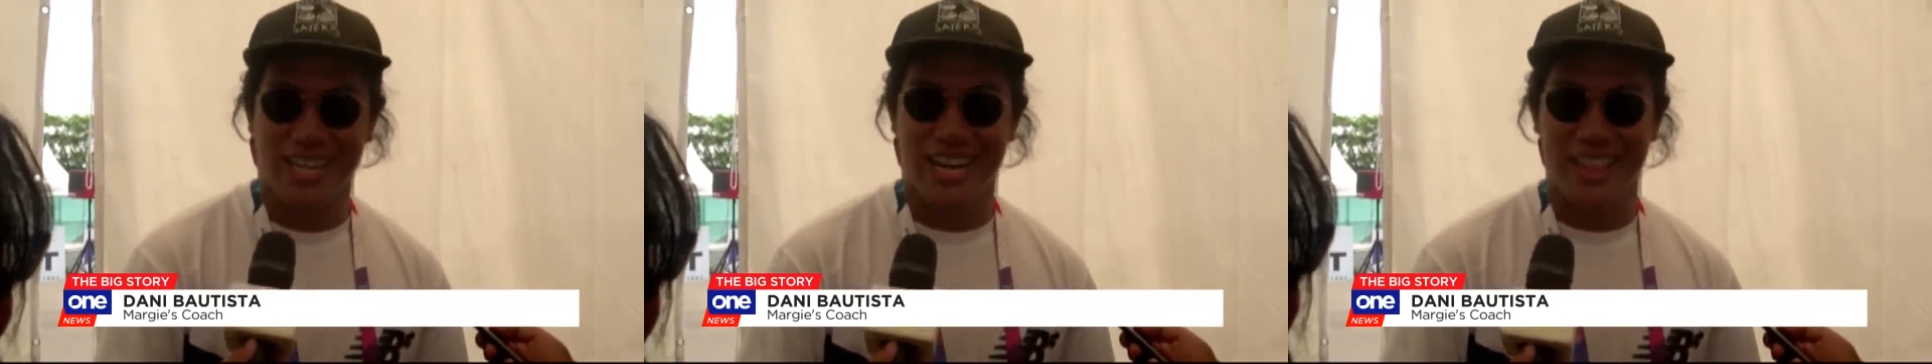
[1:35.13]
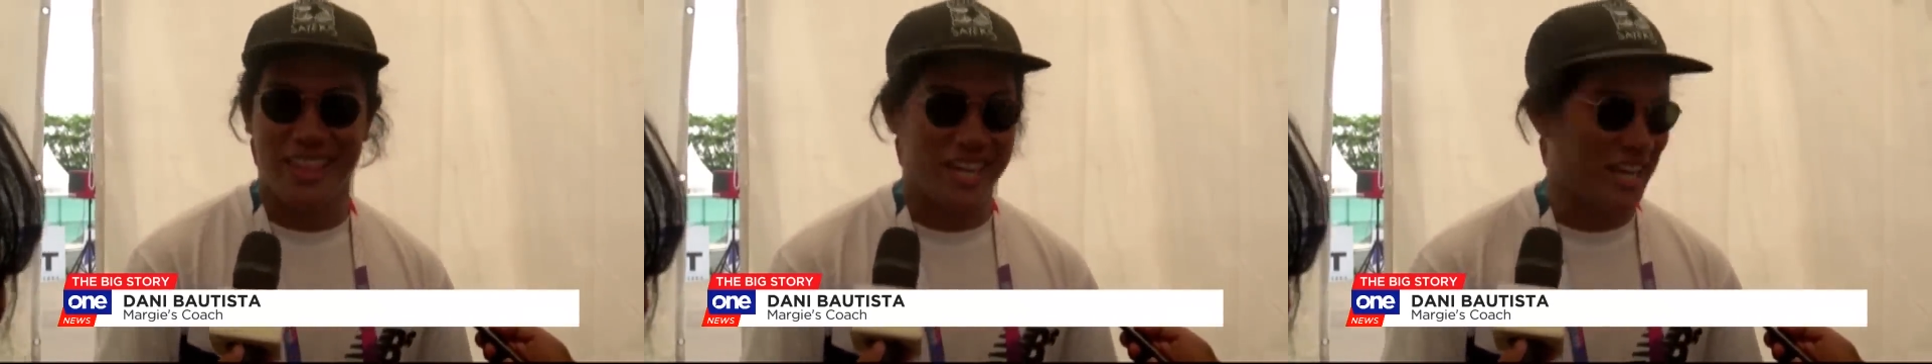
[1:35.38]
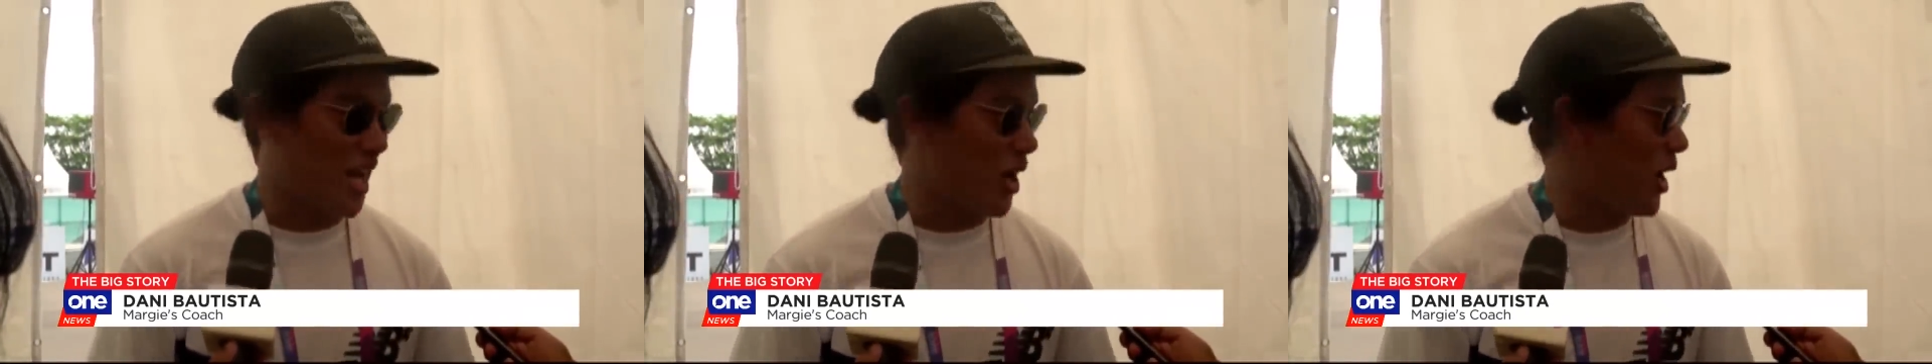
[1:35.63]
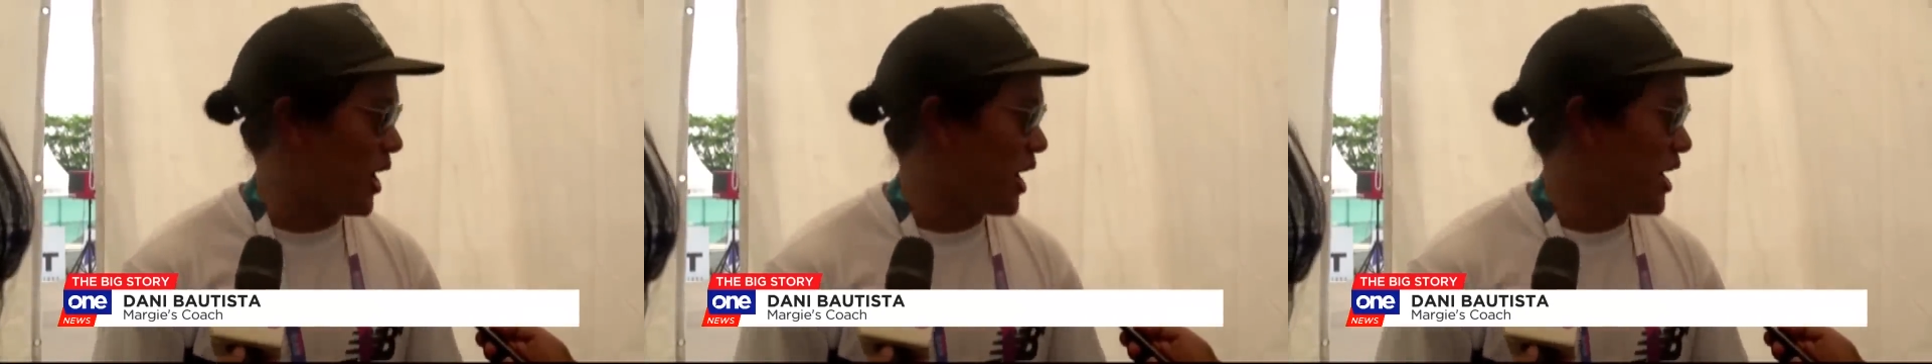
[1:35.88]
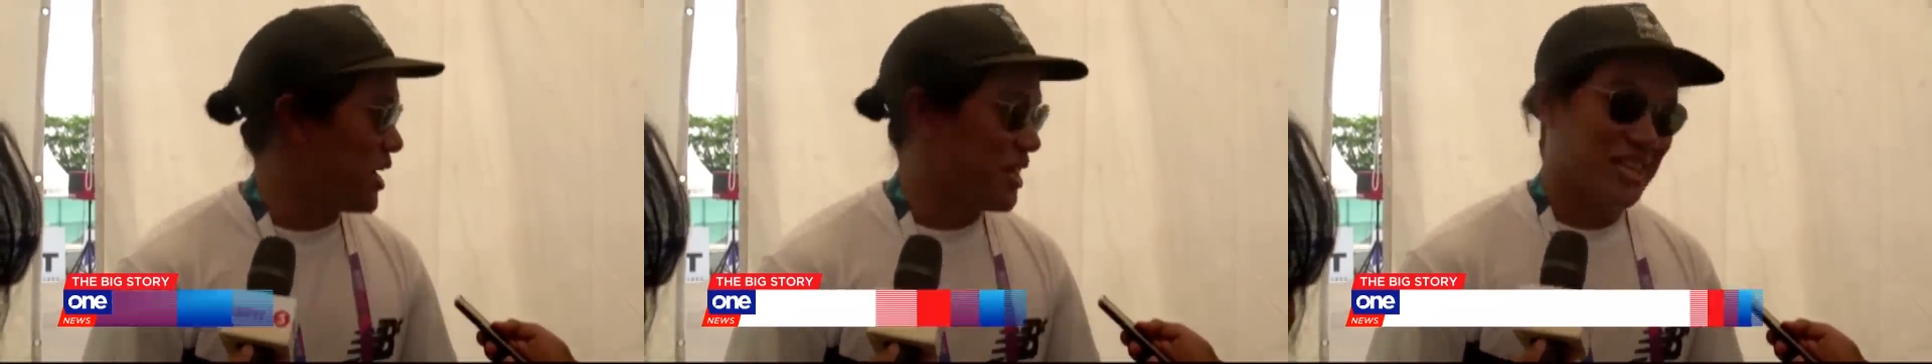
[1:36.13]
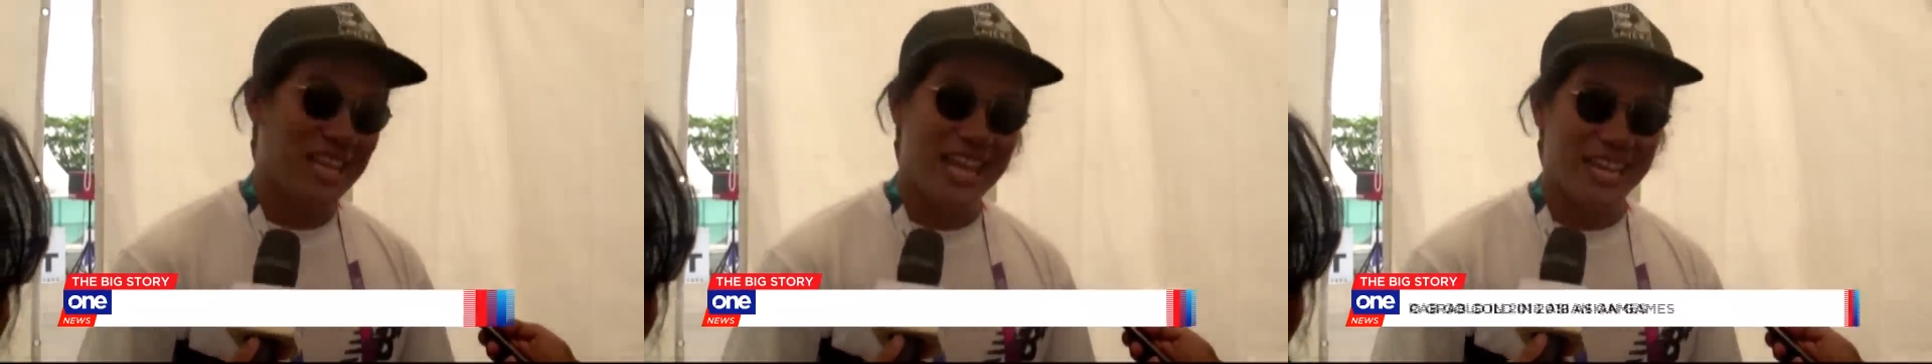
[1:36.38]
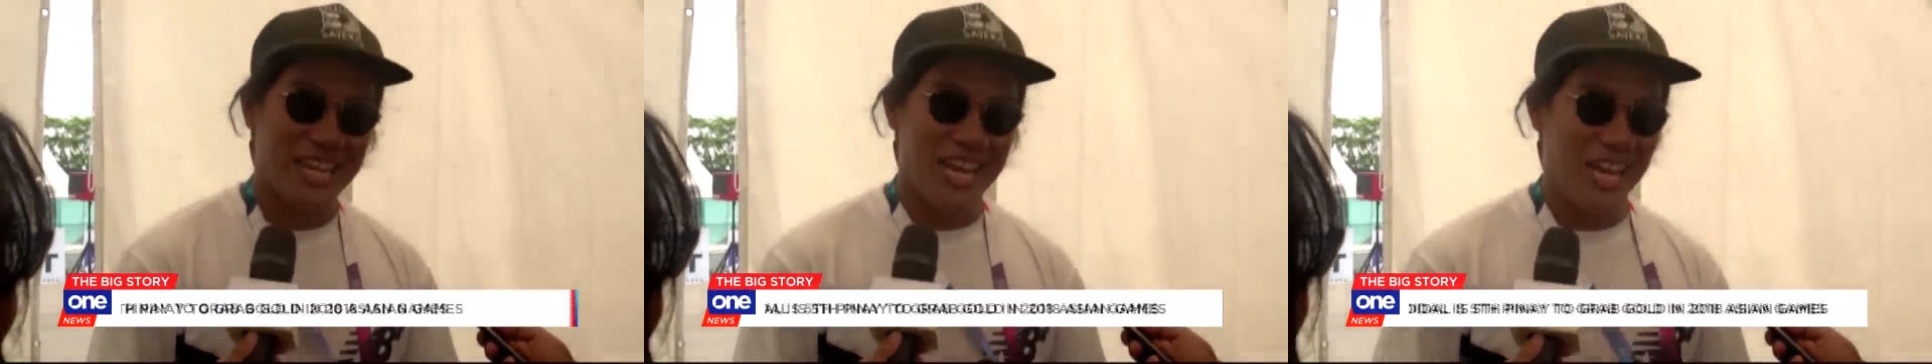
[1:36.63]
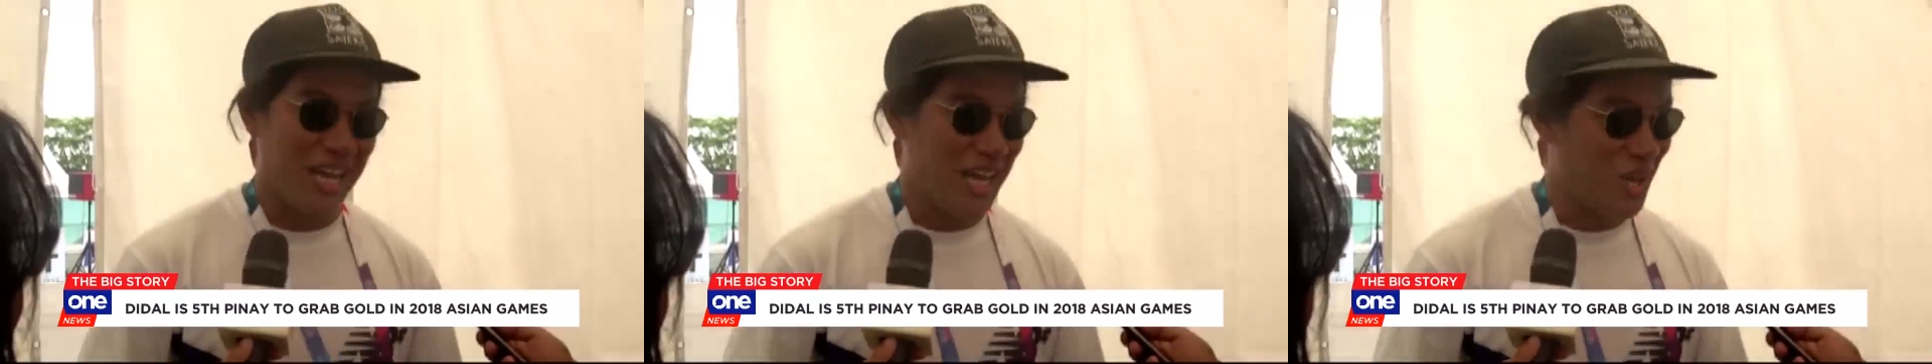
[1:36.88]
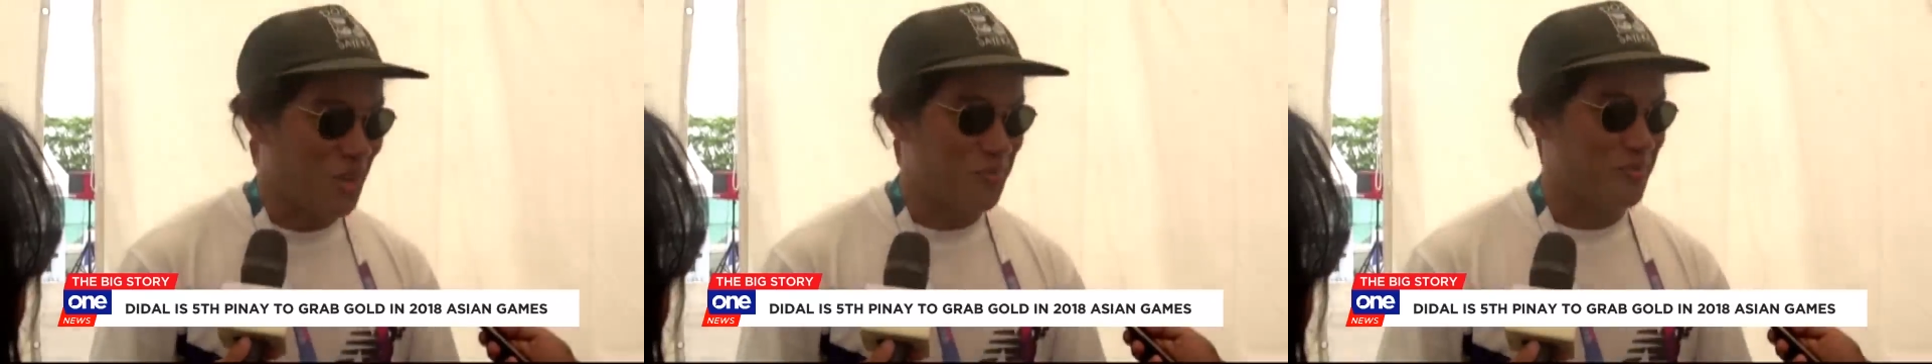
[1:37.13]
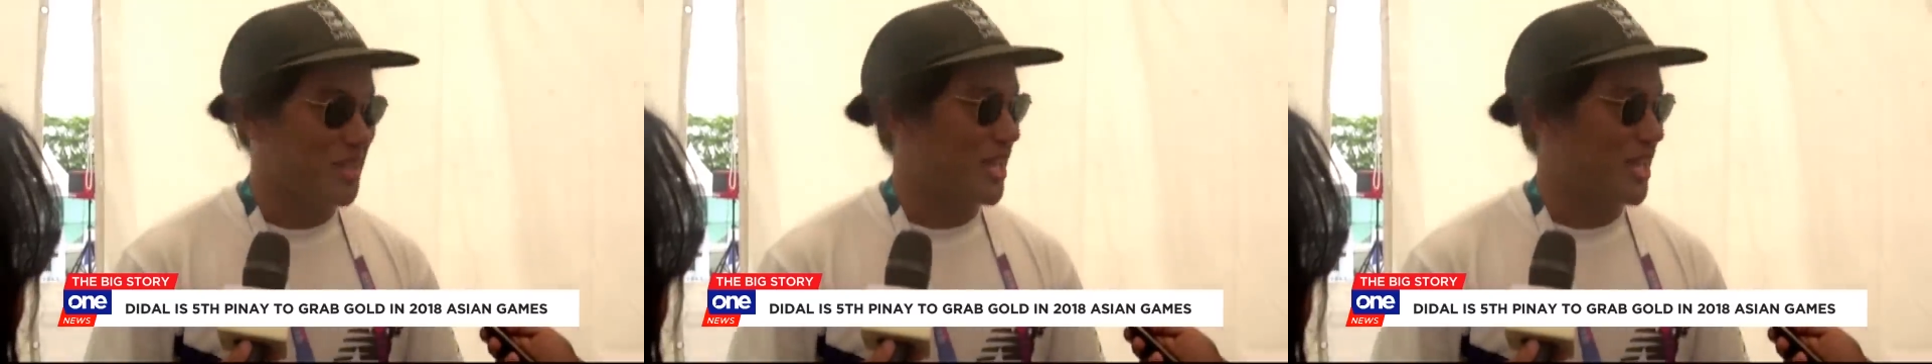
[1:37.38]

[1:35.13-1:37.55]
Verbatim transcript: And then, uh, like, I, I hope like